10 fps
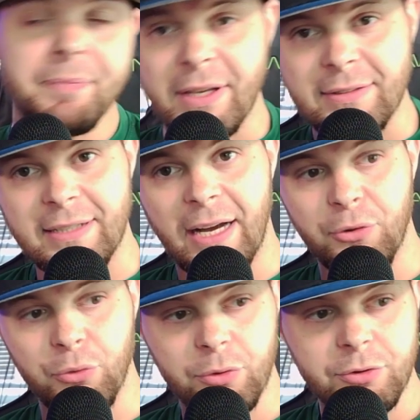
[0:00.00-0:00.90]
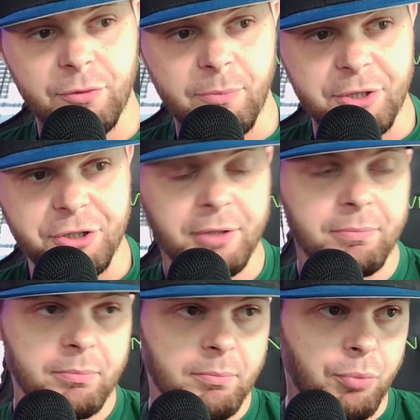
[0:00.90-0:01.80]
guy who roots for
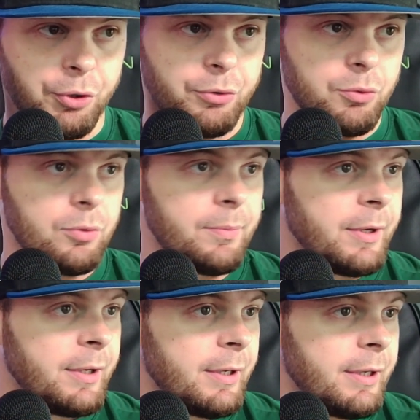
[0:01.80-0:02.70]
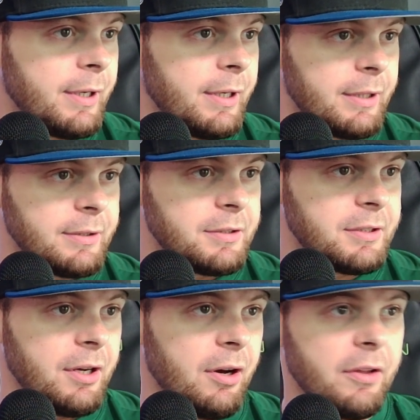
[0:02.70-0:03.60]
Michigan. Pretty cool to
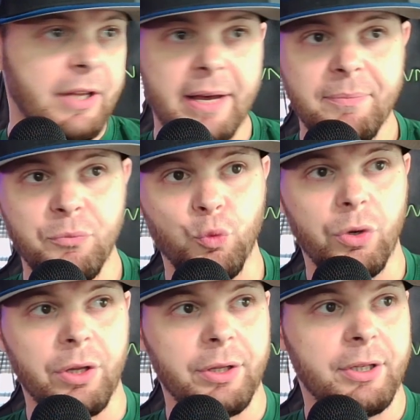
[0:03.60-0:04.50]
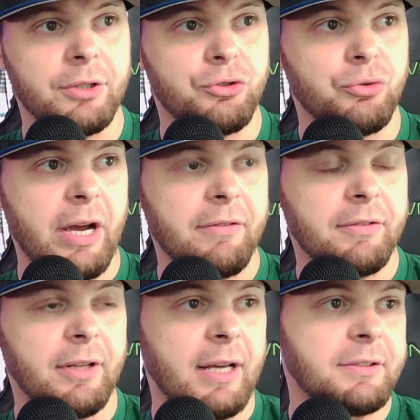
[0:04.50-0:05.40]
see all that. Really good draft
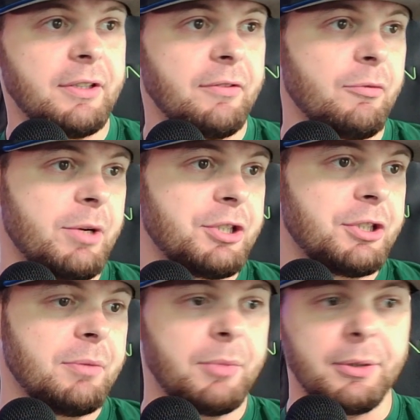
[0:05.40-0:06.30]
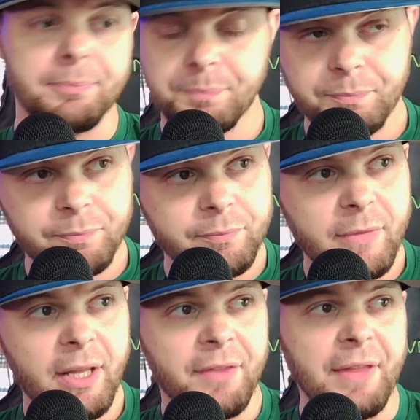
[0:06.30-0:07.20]
class here for Michigan, but
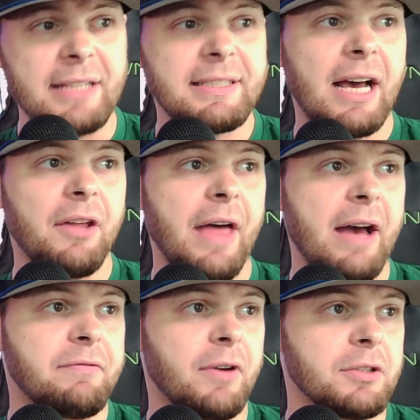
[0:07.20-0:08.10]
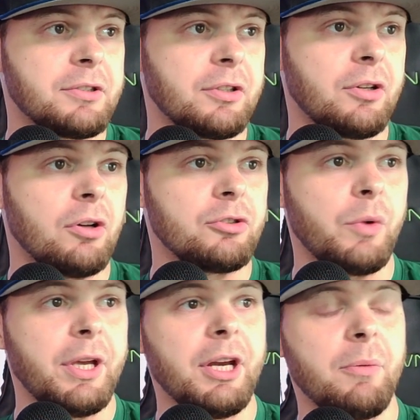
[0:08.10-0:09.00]
that's how that falls to the Colts.
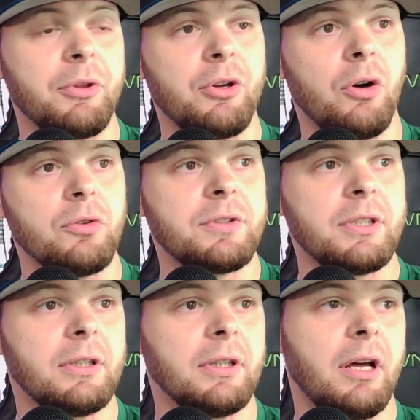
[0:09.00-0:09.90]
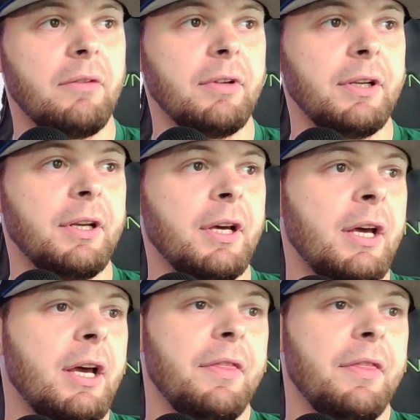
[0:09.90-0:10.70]
We end up with Colston Loveland. There